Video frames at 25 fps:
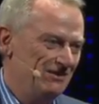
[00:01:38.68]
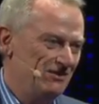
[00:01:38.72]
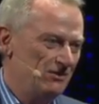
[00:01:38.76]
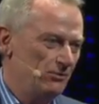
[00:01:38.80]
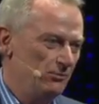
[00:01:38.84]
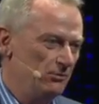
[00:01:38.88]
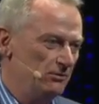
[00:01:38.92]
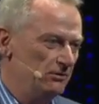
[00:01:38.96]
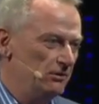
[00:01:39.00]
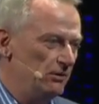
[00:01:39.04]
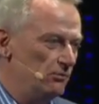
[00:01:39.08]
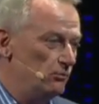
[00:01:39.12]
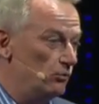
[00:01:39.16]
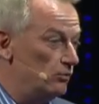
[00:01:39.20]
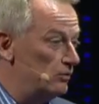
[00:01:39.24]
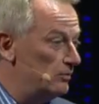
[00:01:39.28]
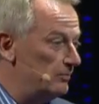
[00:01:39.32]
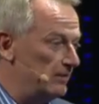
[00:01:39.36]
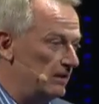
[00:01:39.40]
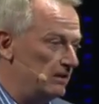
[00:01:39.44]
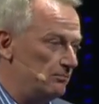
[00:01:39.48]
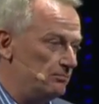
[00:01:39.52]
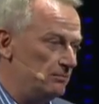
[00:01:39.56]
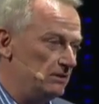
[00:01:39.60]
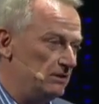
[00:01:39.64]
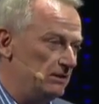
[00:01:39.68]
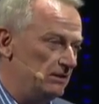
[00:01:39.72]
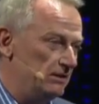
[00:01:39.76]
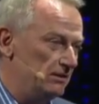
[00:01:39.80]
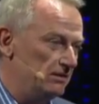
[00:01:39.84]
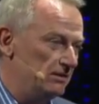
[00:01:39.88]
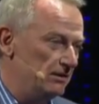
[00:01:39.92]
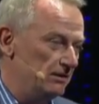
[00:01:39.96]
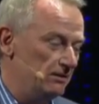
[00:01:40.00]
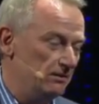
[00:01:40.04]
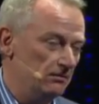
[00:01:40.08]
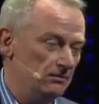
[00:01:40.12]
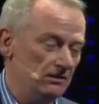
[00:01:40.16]
so it'll know all about me.
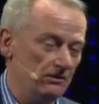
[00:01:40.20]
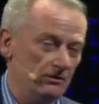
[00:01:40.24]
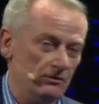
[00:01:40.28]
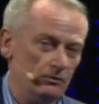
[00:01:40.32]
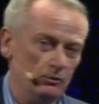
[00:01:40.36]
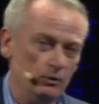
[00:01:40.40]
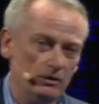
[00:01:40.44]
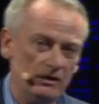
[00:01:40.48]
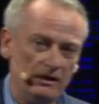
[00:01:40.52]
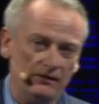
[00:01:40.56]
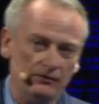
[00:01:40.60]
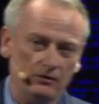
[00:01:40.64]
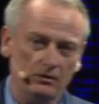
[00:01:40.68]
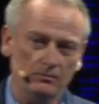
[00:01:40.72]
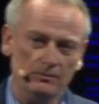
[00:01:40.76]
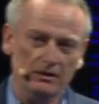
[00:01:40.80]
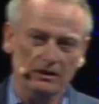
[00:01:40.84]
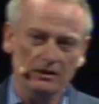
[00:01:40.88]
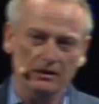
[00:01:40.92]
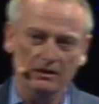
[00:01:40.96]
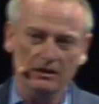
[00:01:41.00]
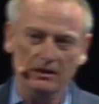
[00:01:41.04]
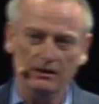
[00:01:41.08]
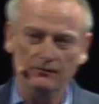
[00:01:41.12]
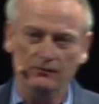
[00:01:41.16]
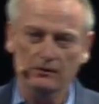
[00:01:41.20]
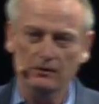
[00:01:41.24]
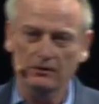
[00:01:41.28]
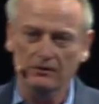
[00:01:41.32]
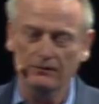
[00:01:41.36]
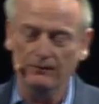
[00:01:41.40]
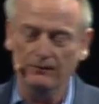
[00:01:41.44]
It'll look after my life.